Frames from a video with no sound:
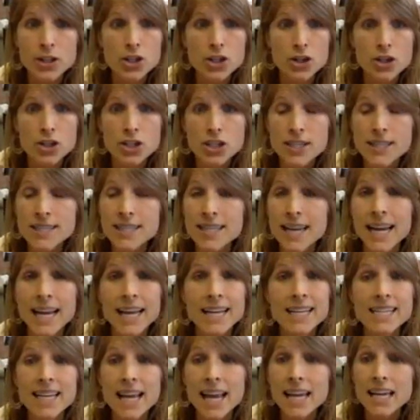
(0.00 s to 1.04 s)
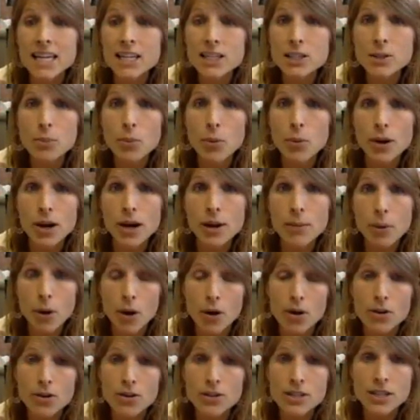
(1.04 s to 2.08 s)
the churches and any supporting
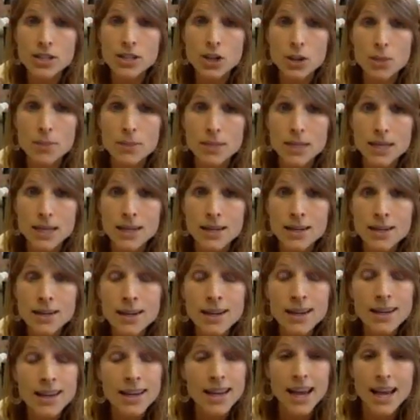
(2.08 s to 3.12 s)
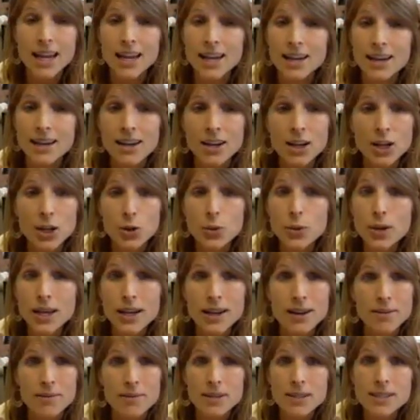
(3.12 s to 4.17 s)
partners that jumped in, and you
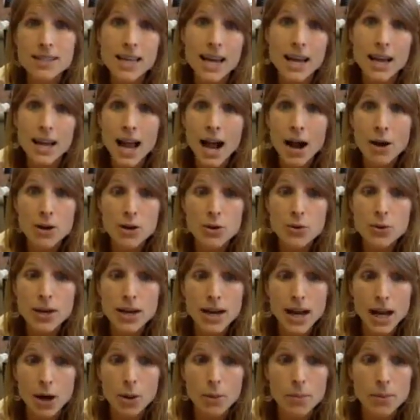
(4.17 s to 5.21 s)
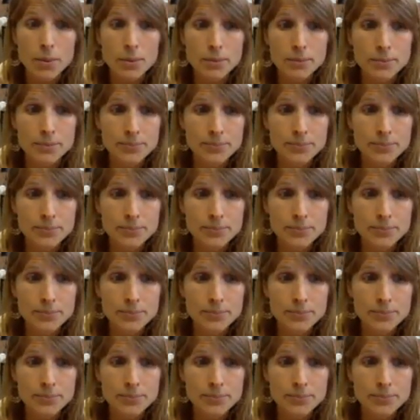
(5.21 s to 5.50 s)
can say how you can help.